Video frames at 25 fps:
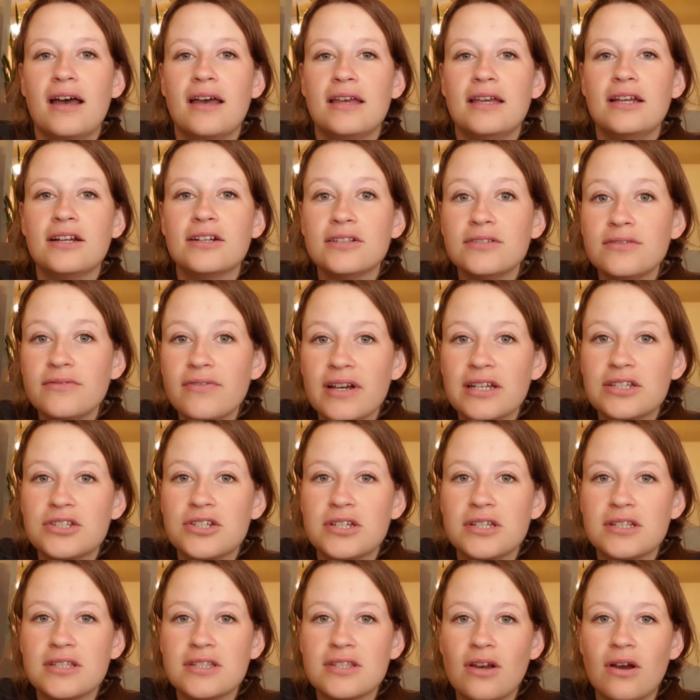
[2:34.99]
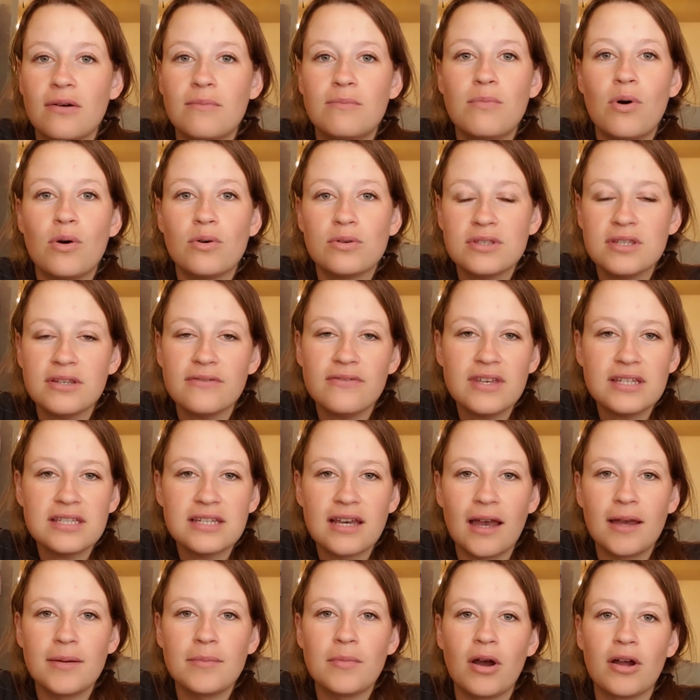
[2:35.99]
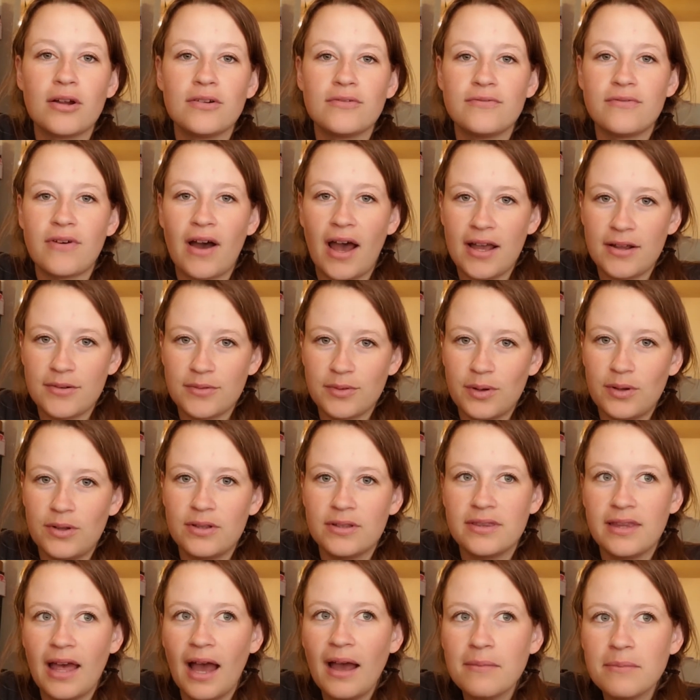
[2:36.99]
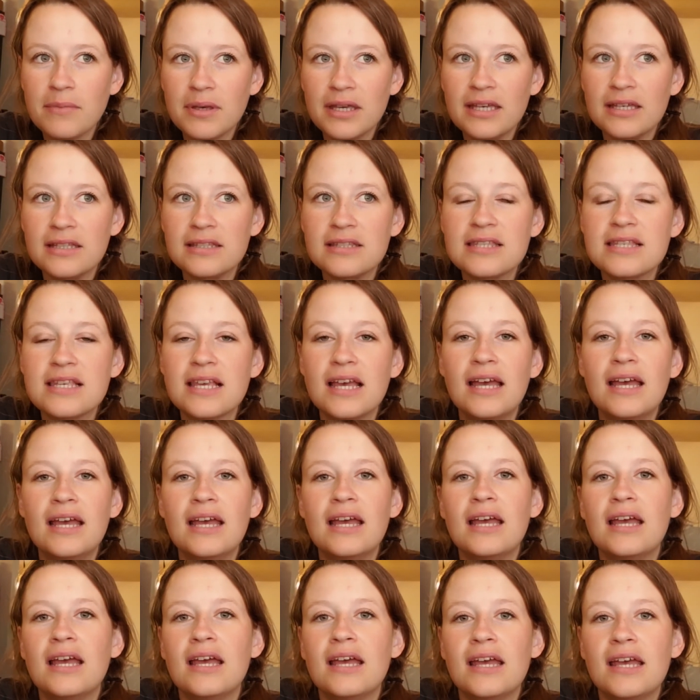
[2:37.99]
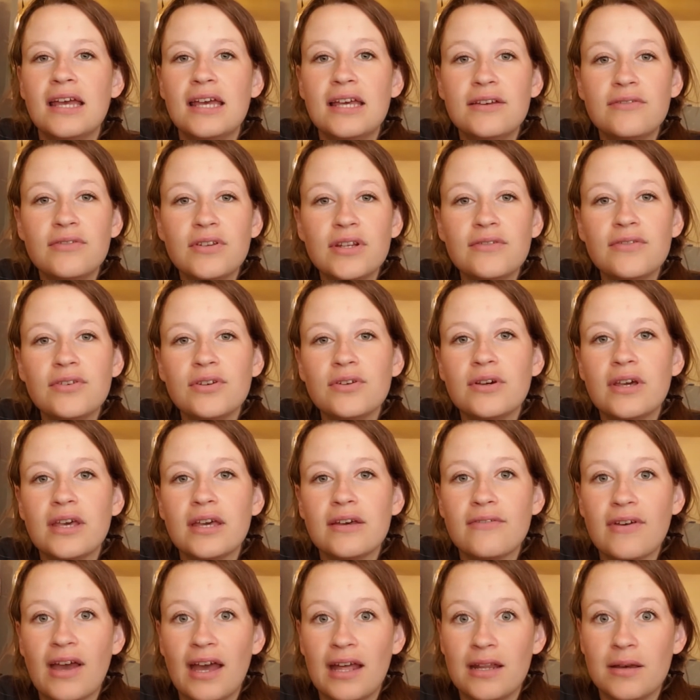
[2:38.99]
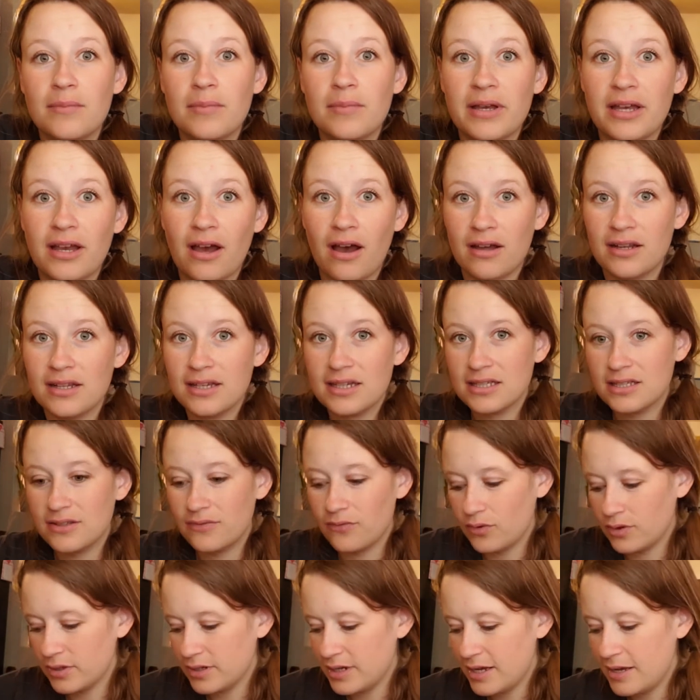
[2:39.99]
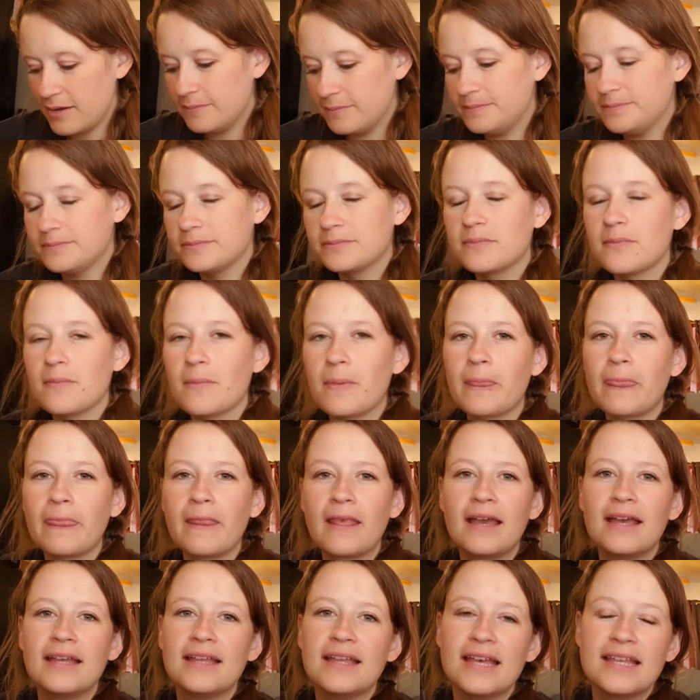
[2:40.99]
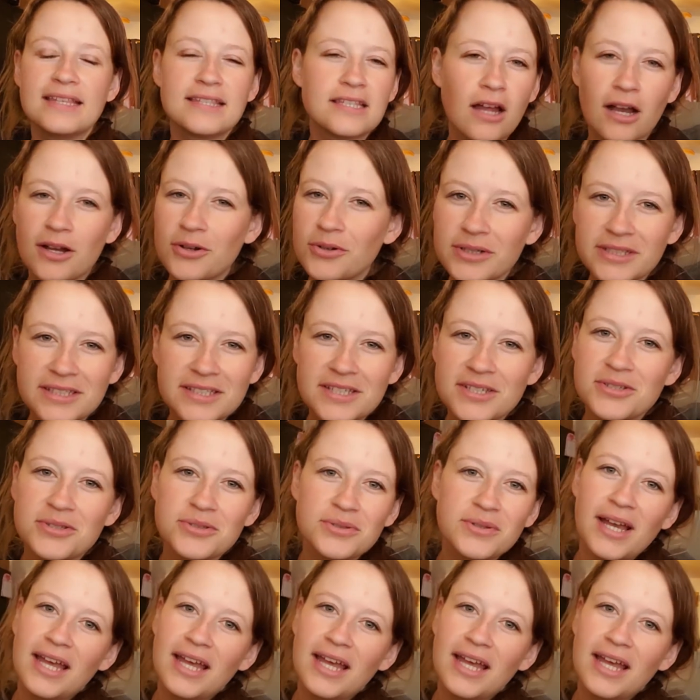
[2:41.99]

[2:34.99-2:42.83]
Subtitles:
ear infections most of the time are viral. That means even if you give antibiotics for it, it's not going to do